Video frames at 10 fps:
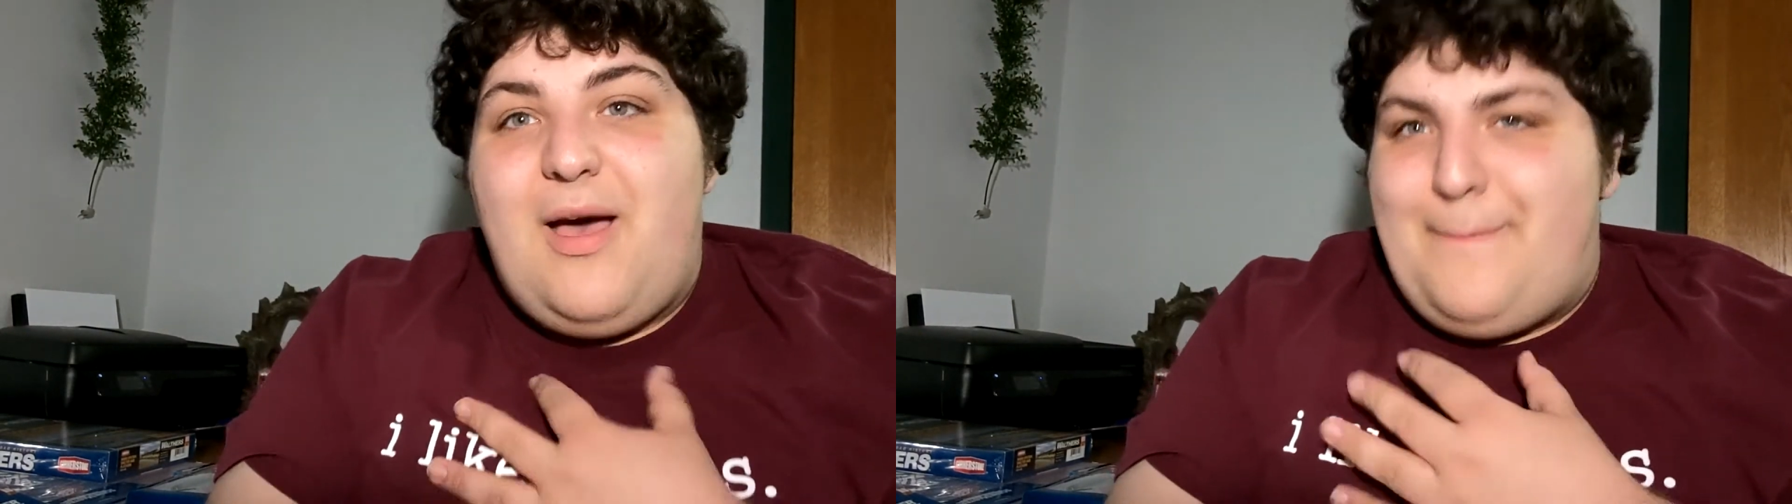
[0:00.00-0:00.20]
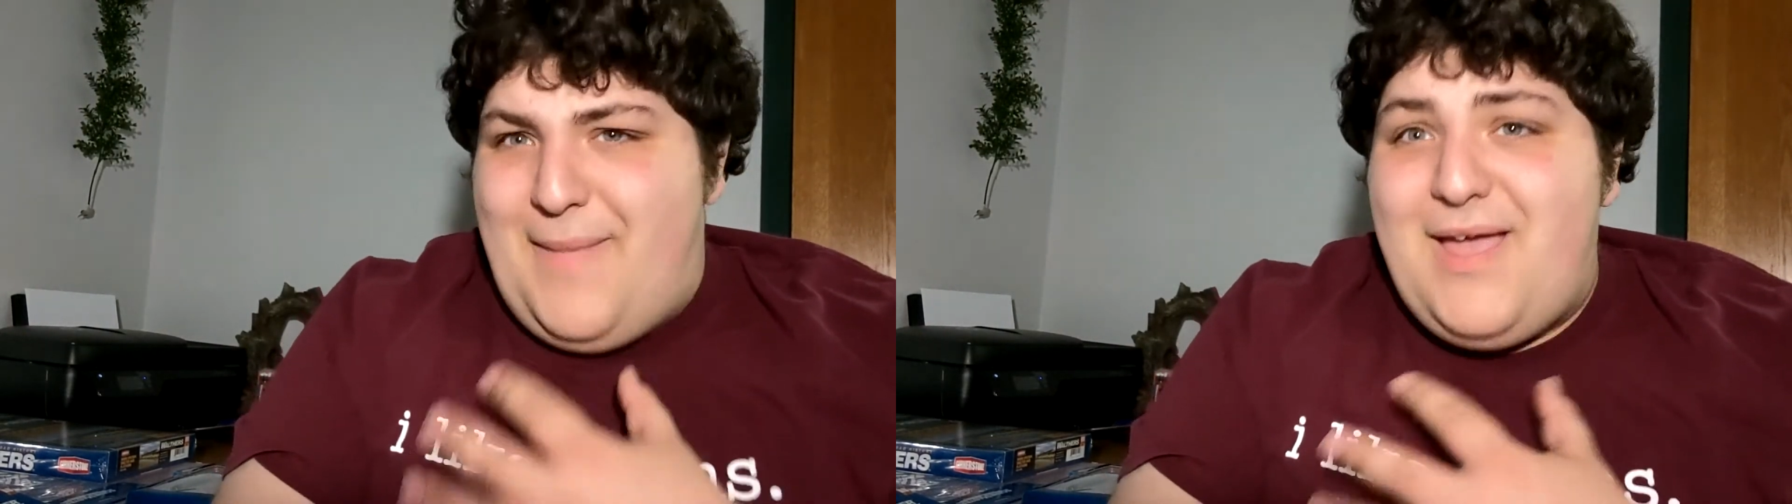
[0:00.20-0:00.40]

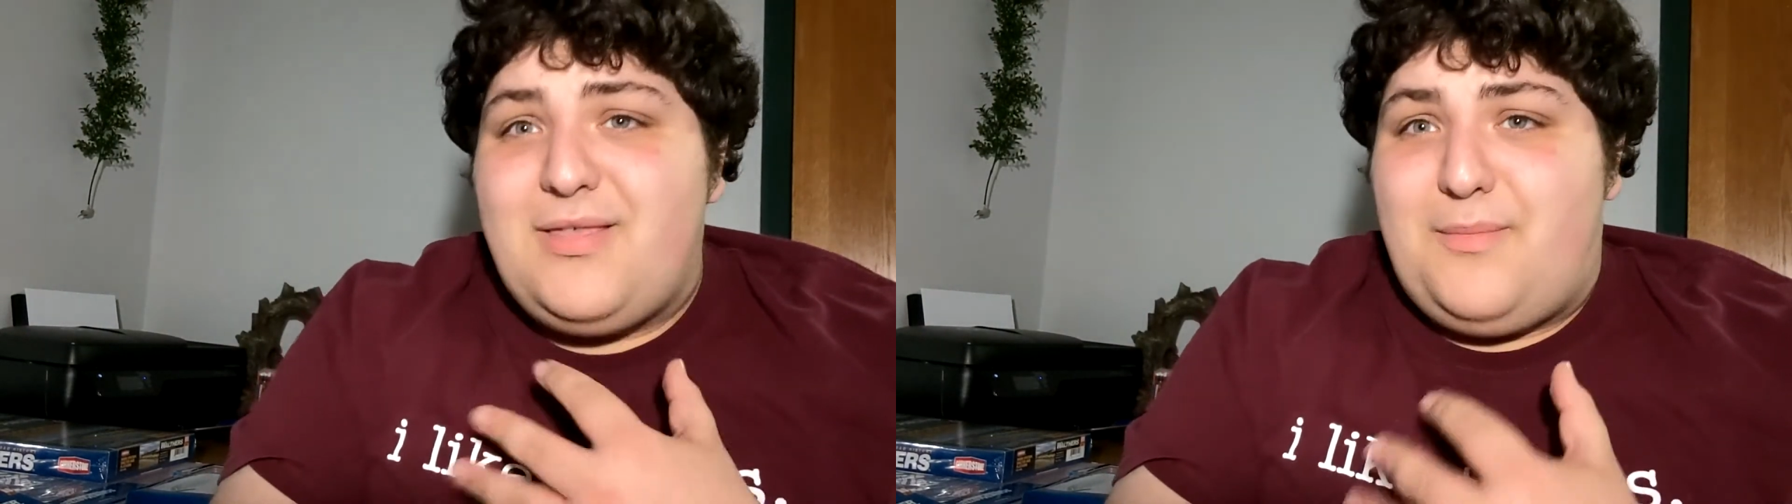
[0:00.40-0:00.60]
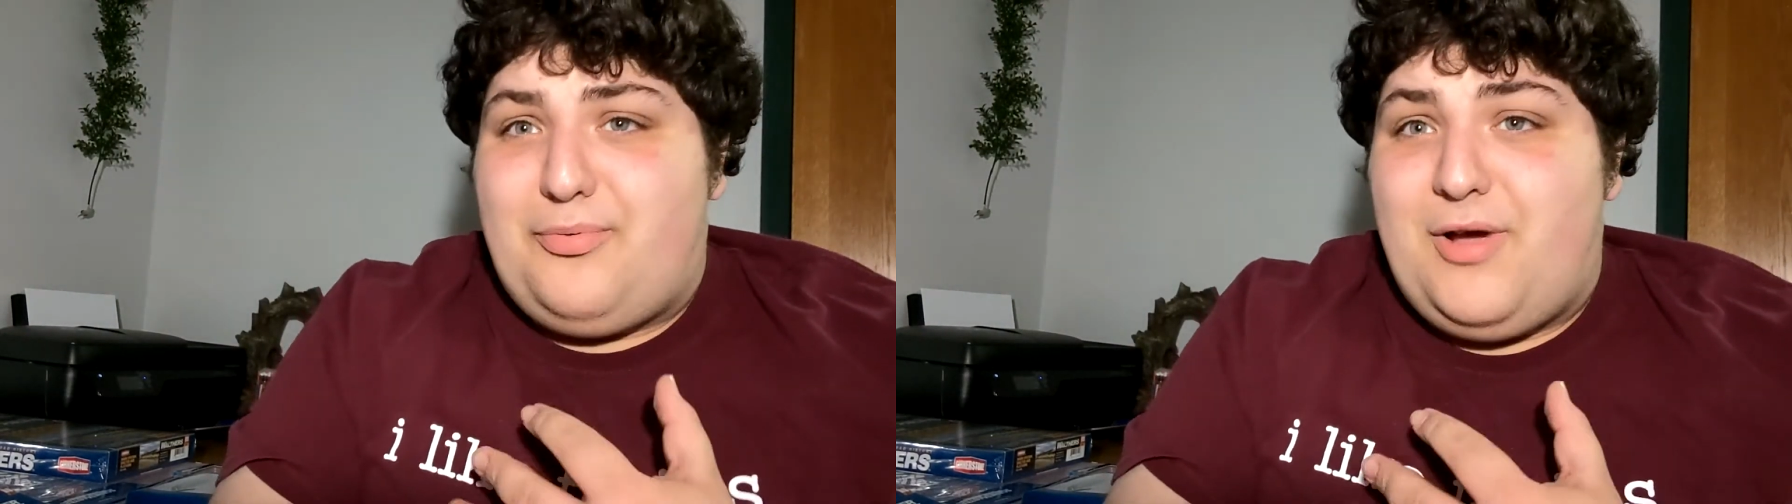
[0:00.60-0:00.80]

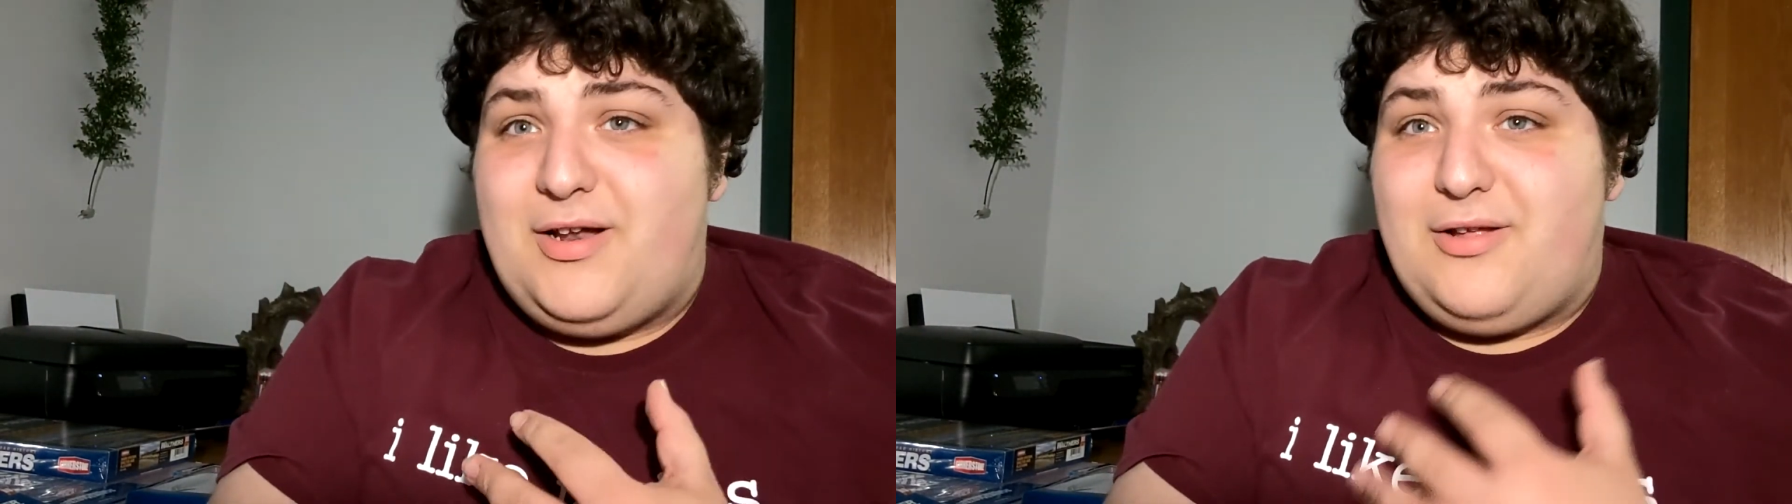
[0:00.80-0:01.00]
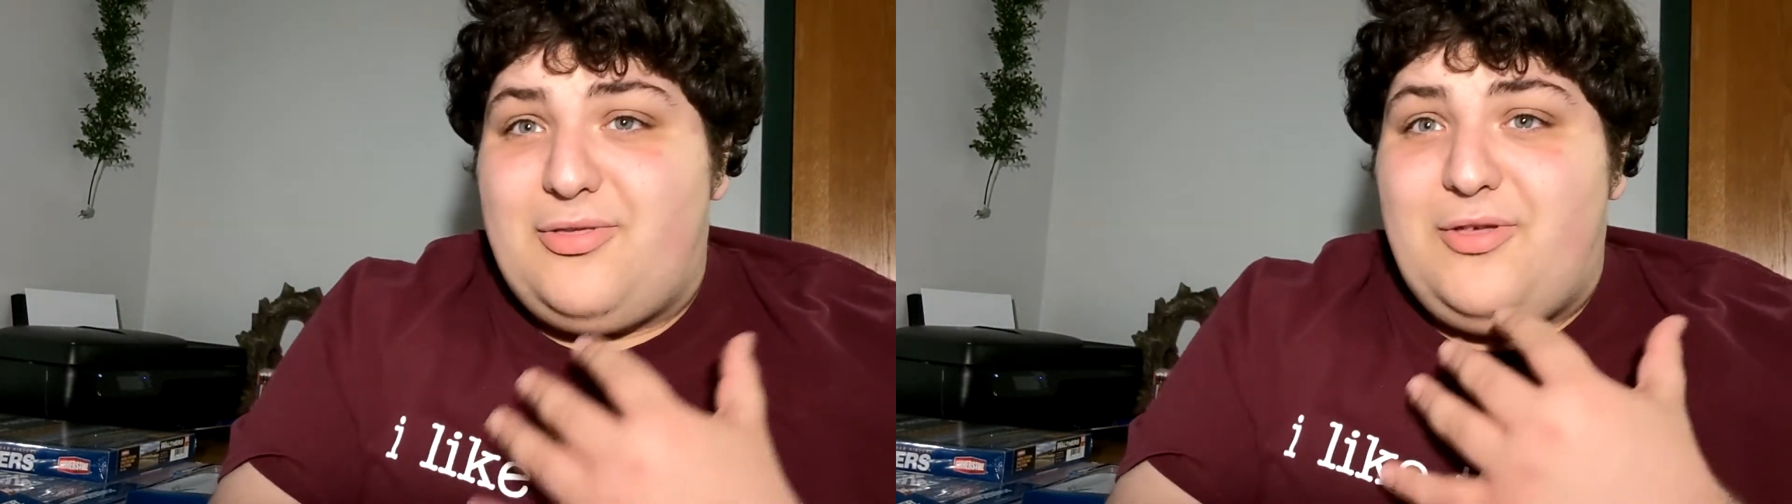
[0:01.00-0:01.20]
amazing
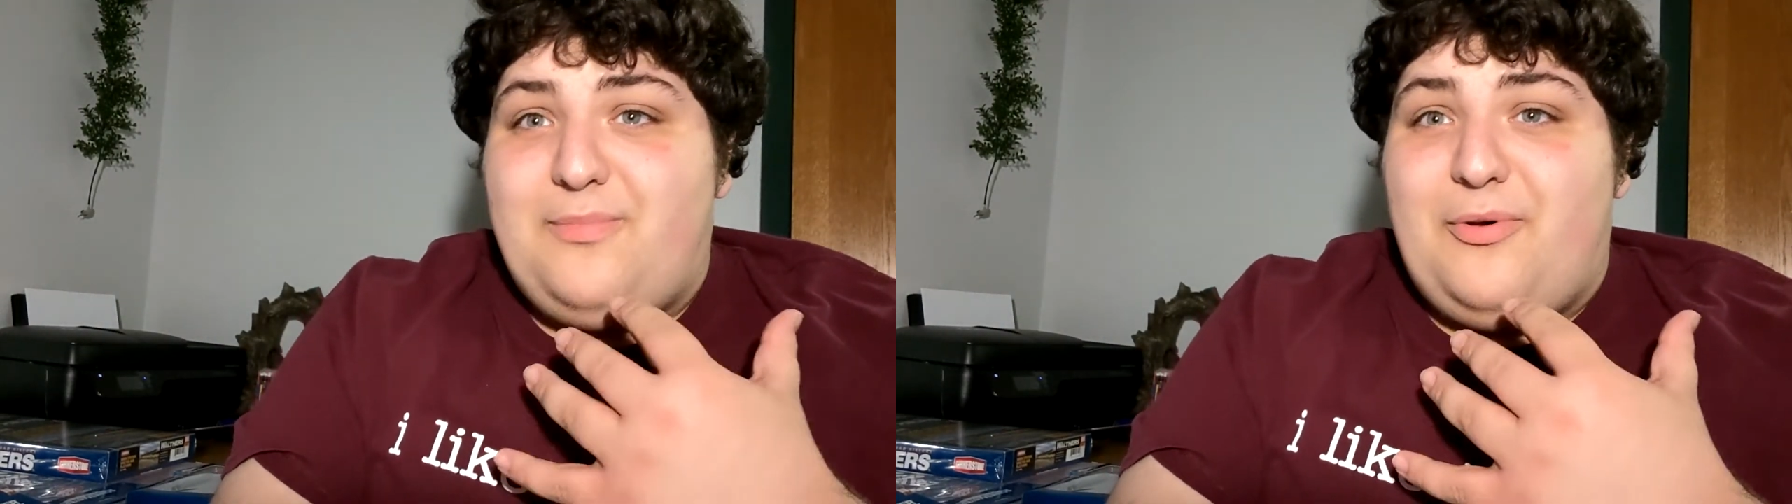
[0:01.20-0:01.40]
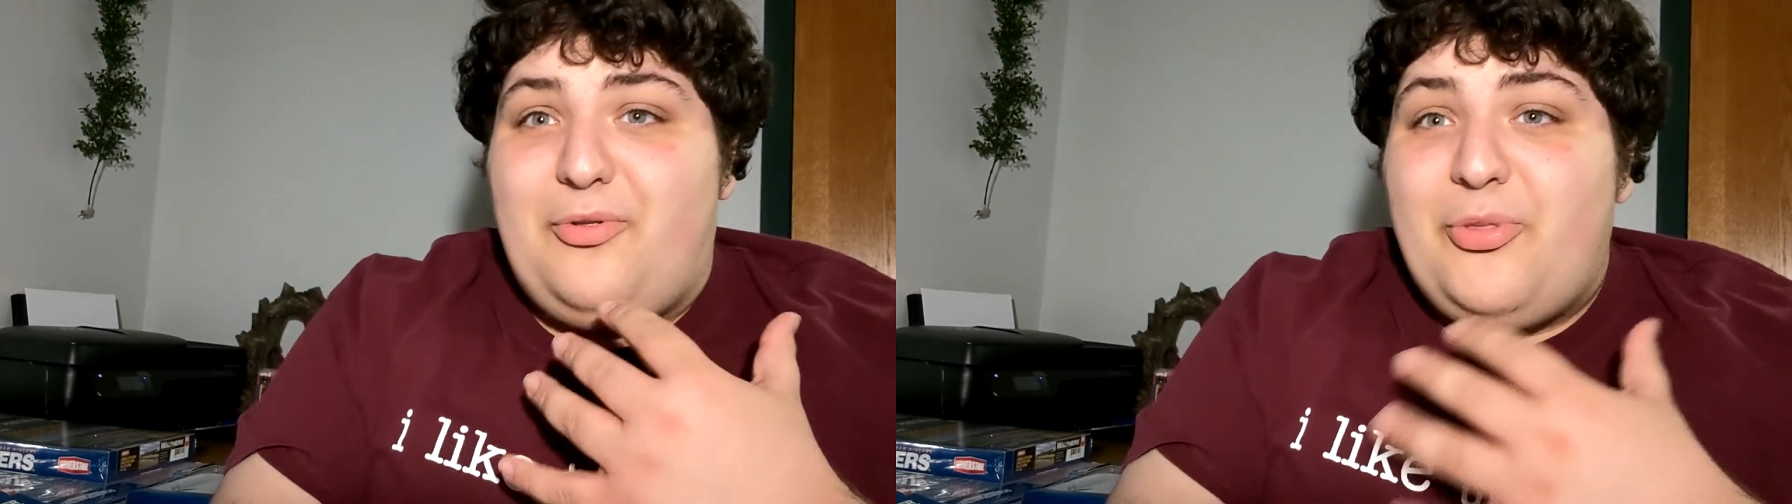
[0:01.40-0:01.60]
products to
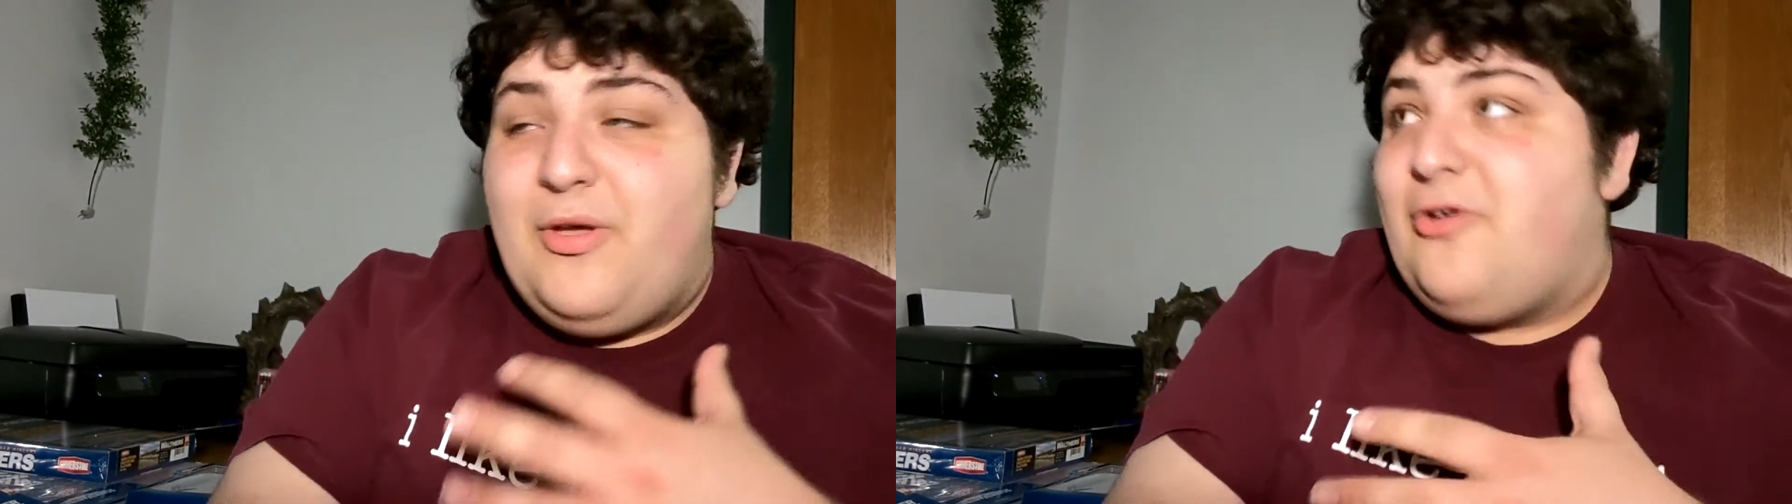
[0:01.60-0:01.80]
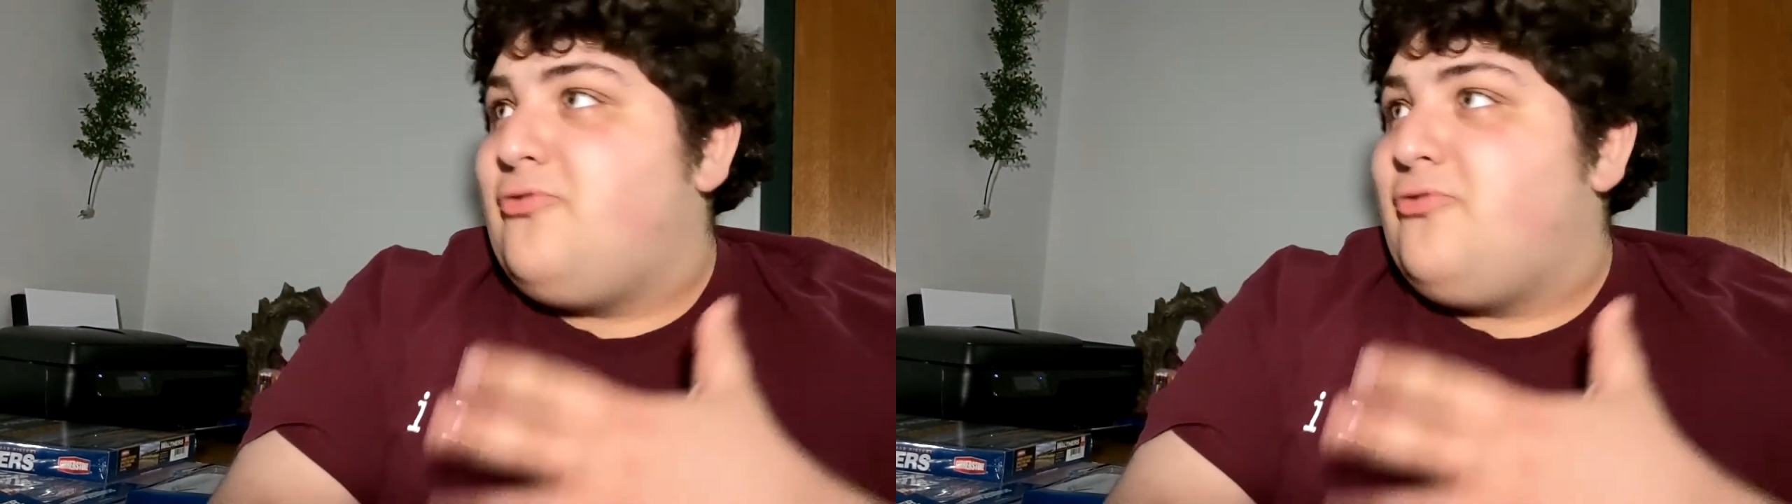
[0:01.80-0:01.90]
both